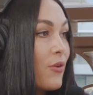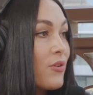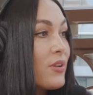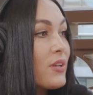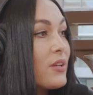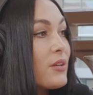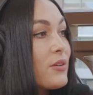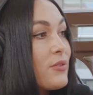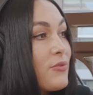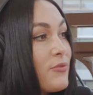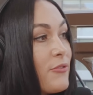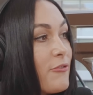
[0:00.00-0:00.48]
out
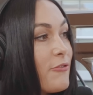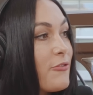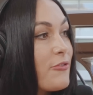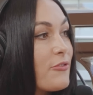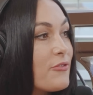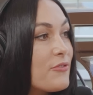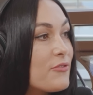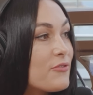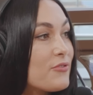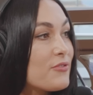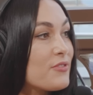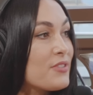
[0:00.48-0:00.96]

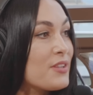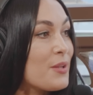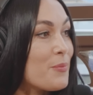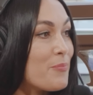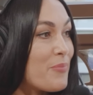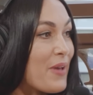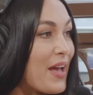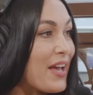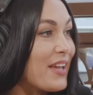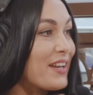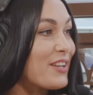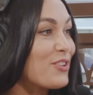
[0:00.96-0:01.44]
of the
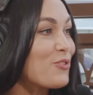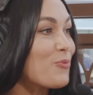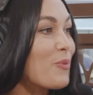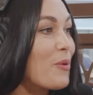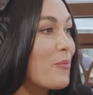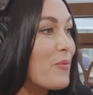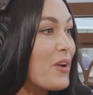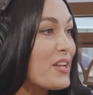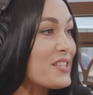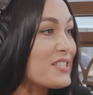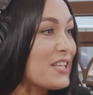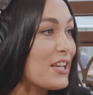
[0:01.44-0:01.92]
bed. And
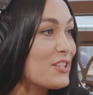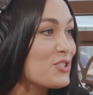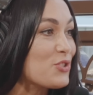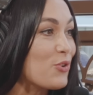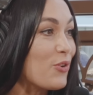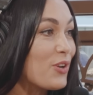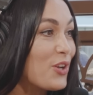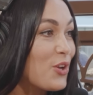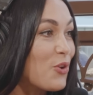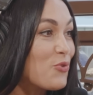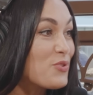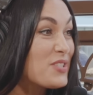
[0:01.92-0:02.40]
remember, I texted
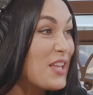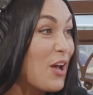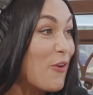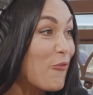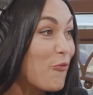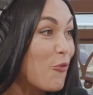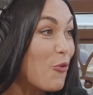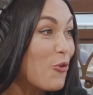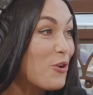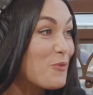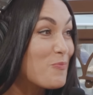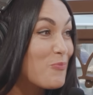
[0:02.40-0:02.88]
you. I go, is
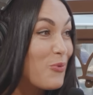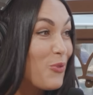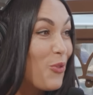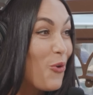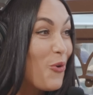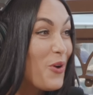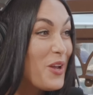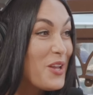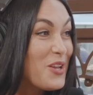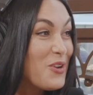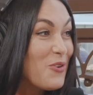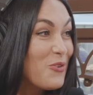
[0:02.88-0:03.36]
that for
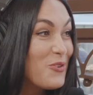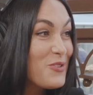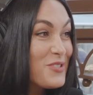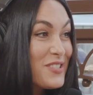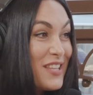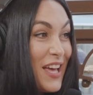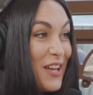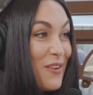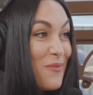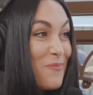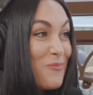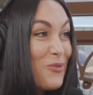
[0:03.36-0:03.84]
employee or is
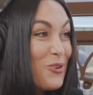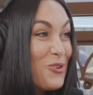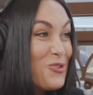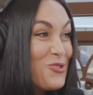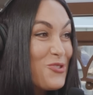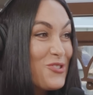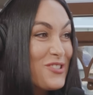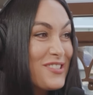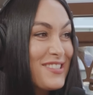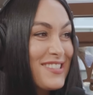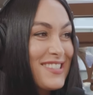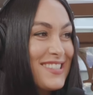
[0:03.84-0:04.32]
that
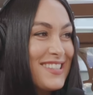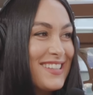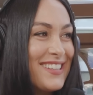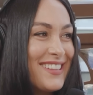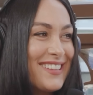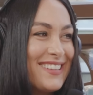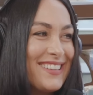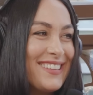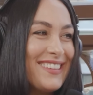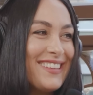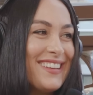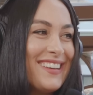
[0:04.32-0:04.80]

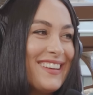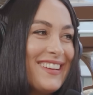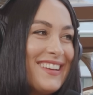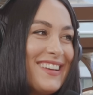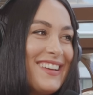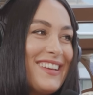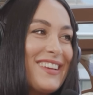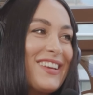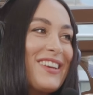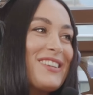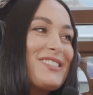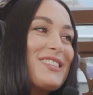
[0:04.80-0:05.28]
emergency?
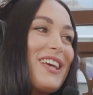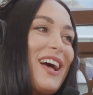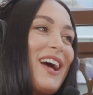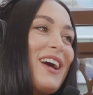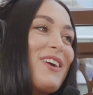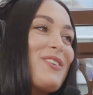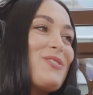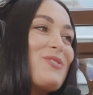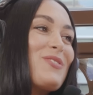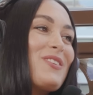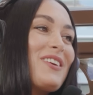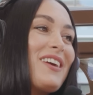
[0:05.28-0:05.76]
Because
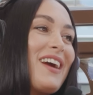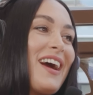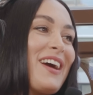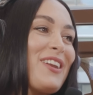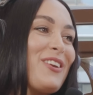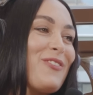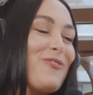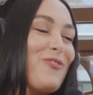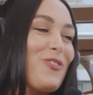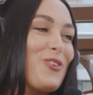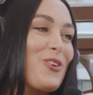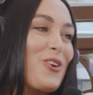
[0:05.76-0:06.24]
I
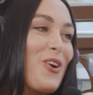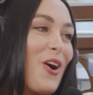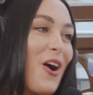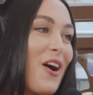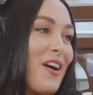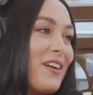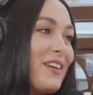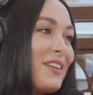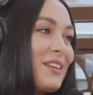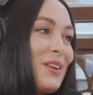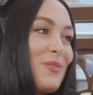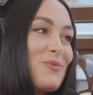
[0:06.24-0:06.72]
kind of
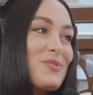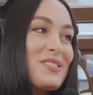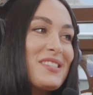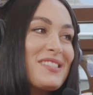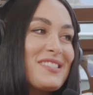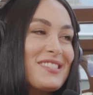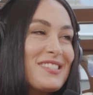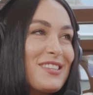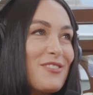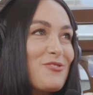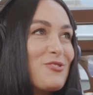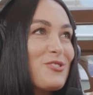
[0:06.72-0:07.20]
forgot, and I was
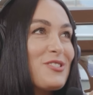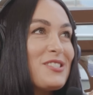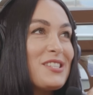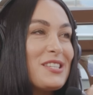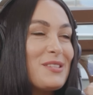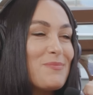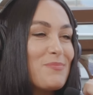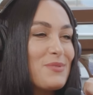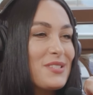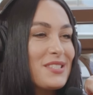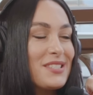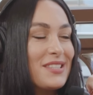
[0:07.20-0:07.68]
in such a
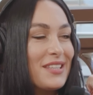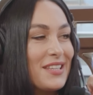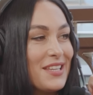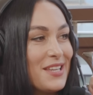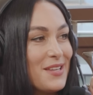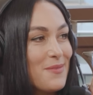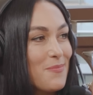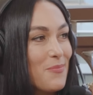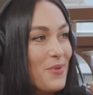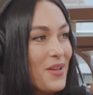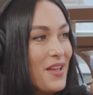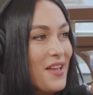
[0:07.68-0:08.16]
deep
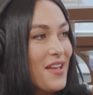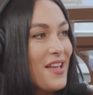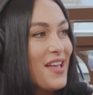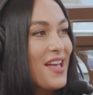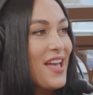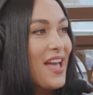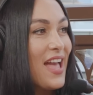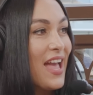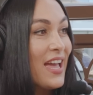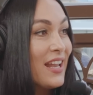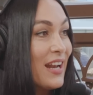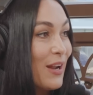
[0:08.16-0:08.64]
sleep.
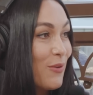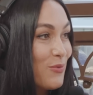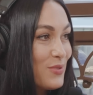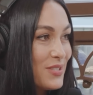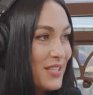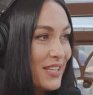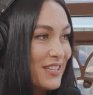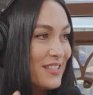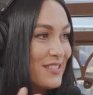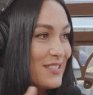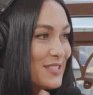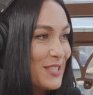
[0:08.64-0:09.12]
And I
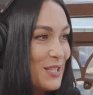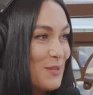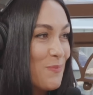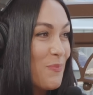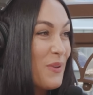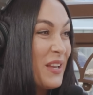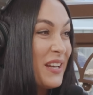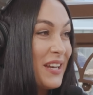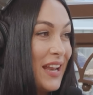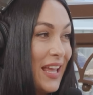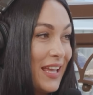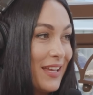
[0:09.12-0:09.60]
was,
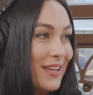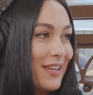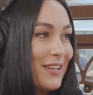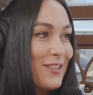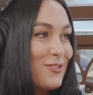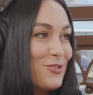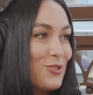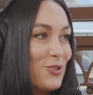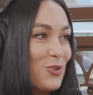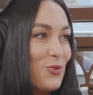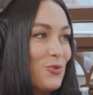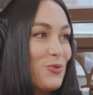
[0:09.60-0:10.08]
sleeping
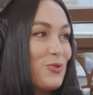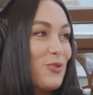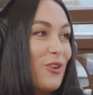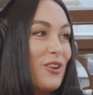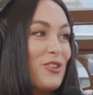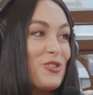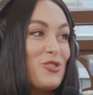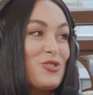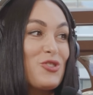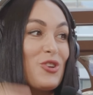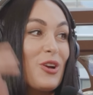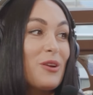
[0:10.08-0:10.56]
naked, too. So
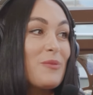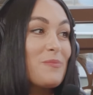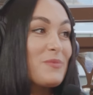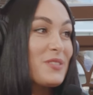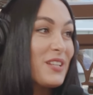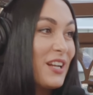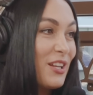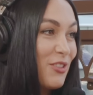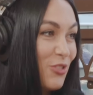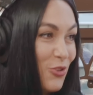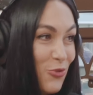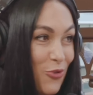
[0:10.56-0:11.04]
I jumped,
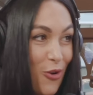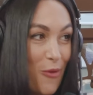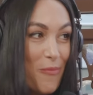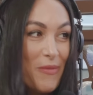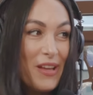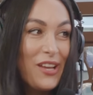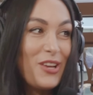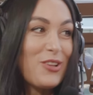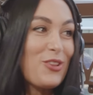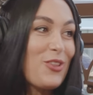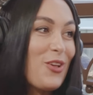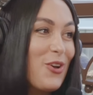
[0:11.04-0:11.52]
and I threw on
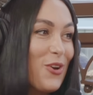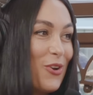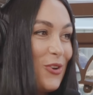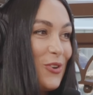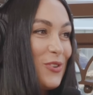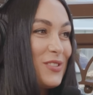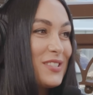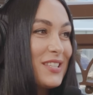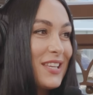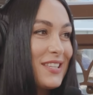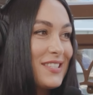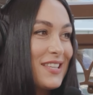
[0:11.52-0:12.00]
my
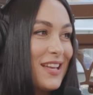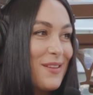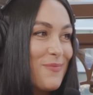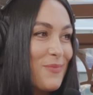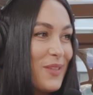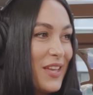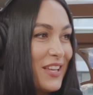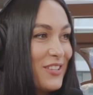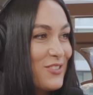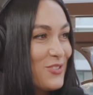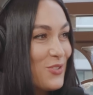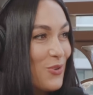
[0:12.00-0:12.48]
clothes because I'm
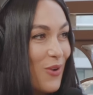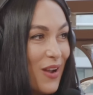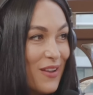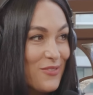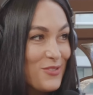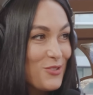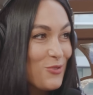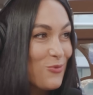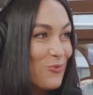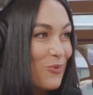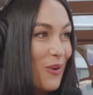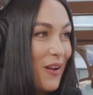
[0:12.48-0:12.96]
like, do I
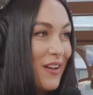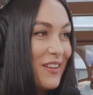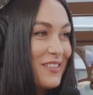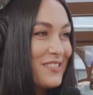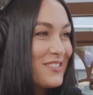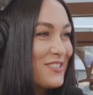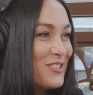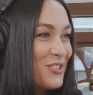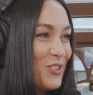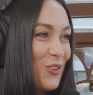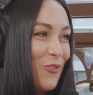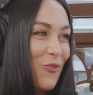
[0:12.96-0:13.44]
have to
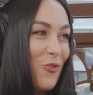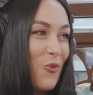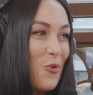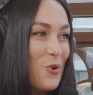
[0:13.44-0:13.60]
run to the